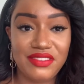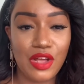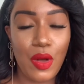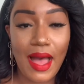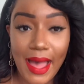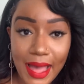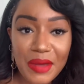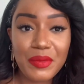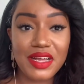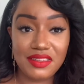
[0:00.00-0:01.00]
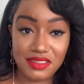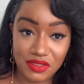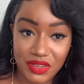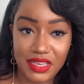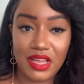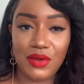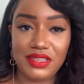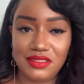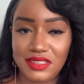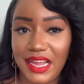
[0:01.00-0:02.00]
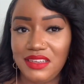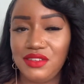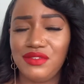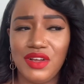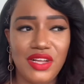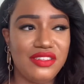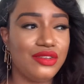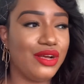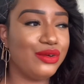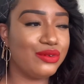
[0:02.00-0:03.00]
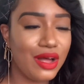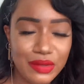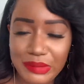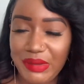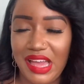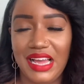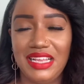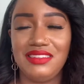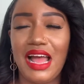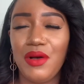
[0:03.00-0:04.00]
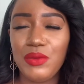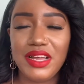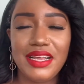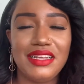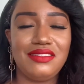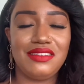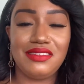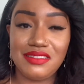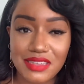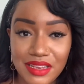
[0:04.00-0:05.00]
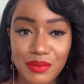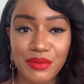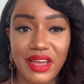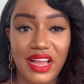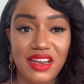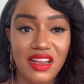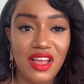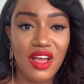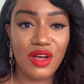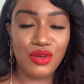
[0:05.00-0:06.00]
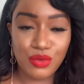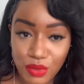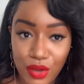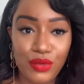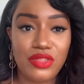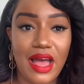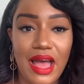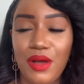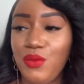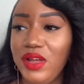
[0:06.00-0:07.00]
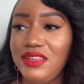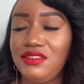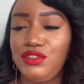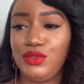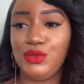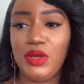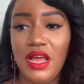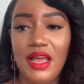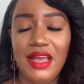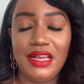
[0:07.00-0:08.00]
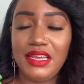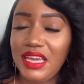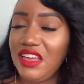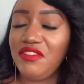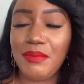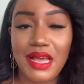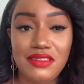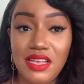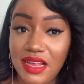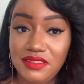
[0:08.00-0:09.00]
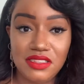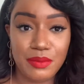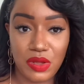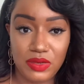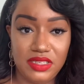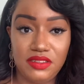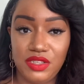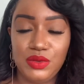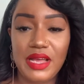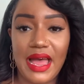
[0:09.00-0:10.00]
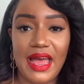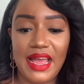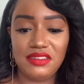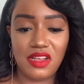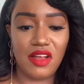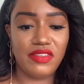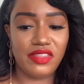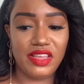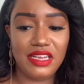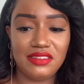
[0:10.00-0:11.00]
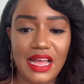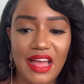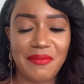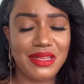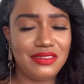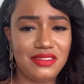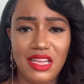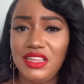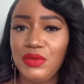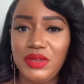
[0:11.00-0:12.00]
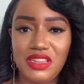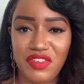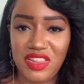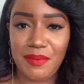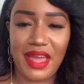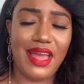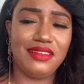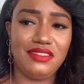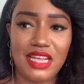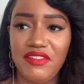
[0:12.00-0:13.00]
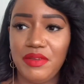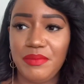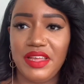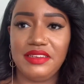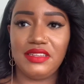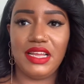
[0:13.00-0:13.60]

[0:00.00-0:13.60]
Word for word: So I want this video instead to focus on growing pains. I want us to celebrate growth. I want to give my testimony to you guys of the things that I've been dealing with for the past seven months